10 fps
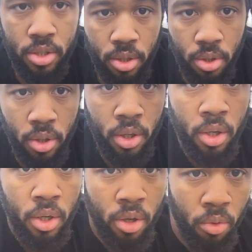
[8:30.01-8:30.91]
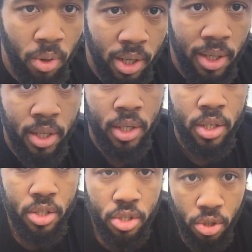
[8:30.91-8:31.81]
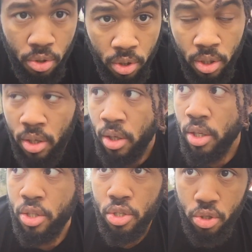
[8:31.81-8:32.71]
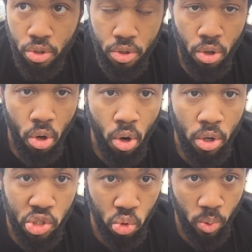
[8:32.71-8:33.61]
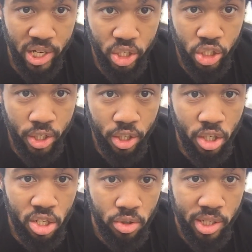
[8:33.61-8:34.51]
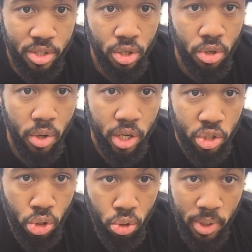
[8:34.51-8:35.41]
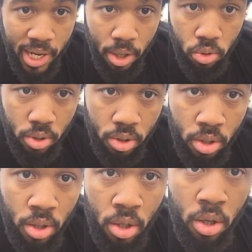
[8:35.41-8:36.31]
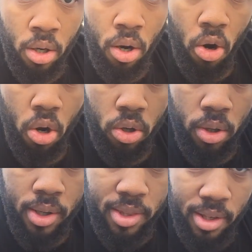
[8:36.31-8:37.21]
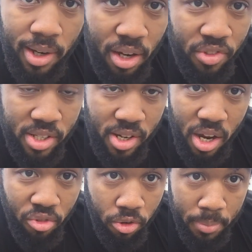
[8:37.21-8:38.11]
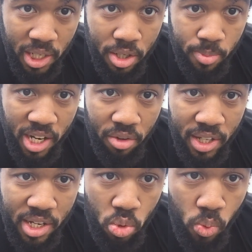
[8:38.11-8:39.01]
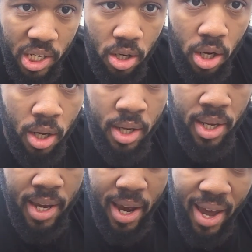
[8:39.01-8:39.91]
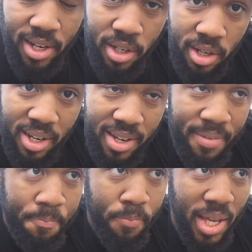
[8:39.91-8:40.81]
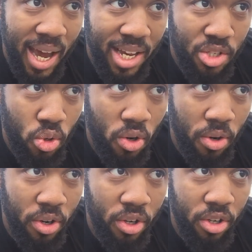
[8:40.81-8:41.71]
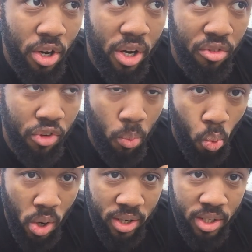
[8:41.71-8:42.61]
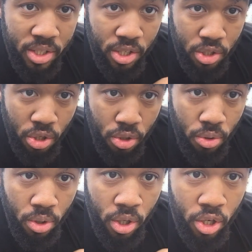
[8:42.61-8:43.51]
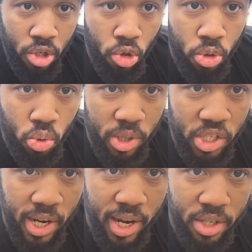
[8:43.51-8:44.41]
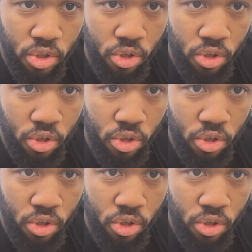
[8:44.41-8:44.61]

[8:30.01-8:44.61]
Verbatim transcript: two one two to do your switch you need to do a two count on the left side for me because my left hand's weaker and as you're going from one to two, you switch your hands